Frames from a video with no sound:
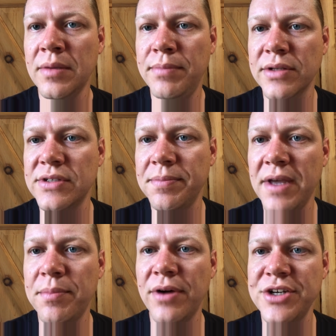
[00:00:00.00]
builds up
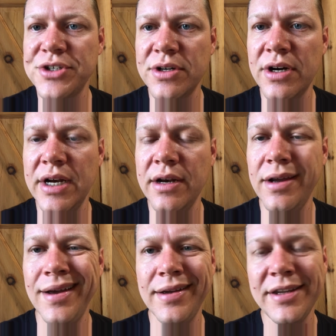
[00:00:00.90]
that pressure. And
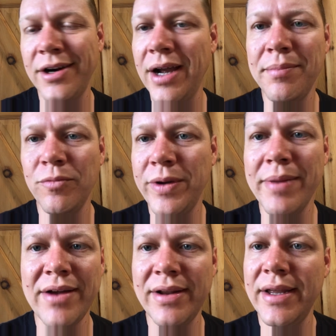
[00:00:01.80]
we
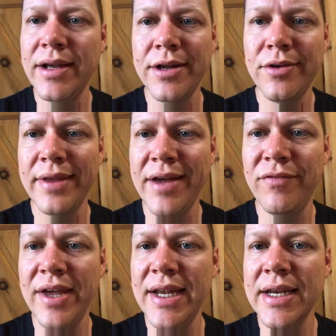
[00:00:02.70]
mounted it under that
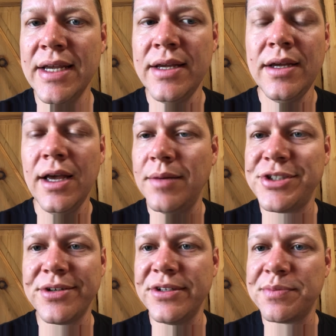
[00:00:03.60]
vent. I'm
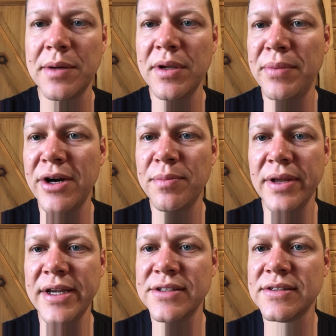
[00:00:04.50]
sure there's probably a better
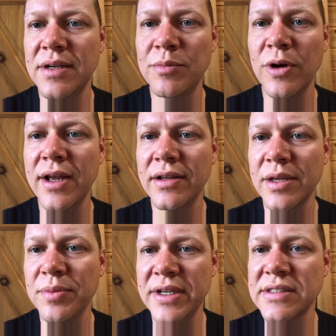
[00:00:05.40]
place, a more
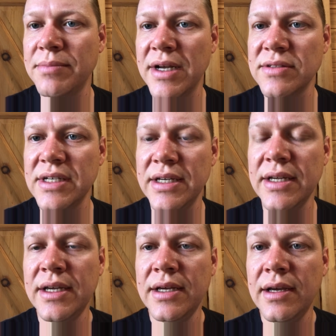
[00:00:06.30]
elegant place to mount it.
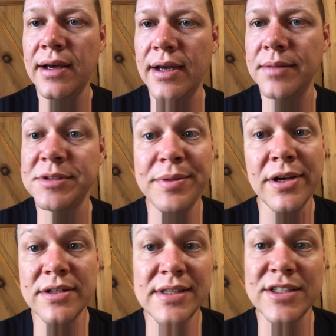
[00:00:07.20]
To be
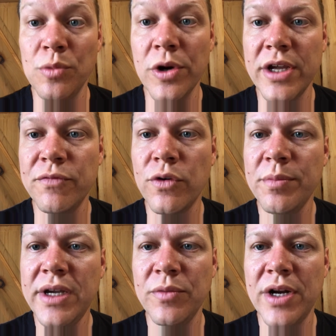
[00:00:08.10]
honest, that's working for
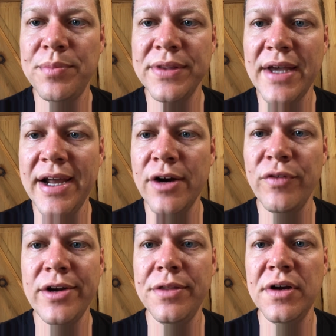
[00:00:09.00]
me. And when I put that air
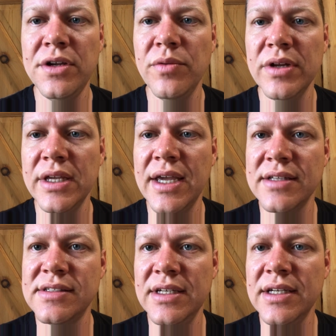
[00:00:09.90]
vent on there, you really
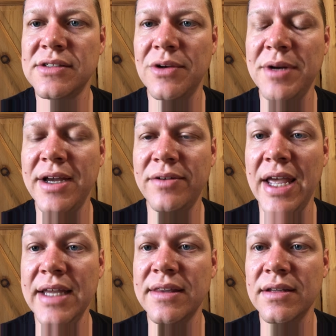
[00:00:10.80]
can't see it. So I don't
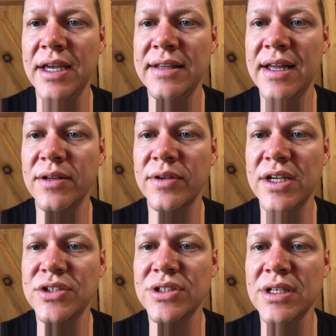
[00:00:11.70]
hate that
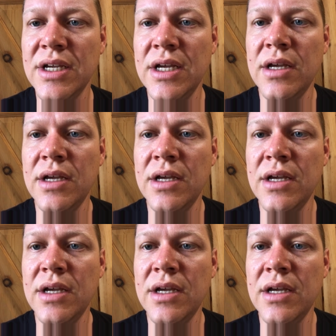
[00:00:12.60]
location.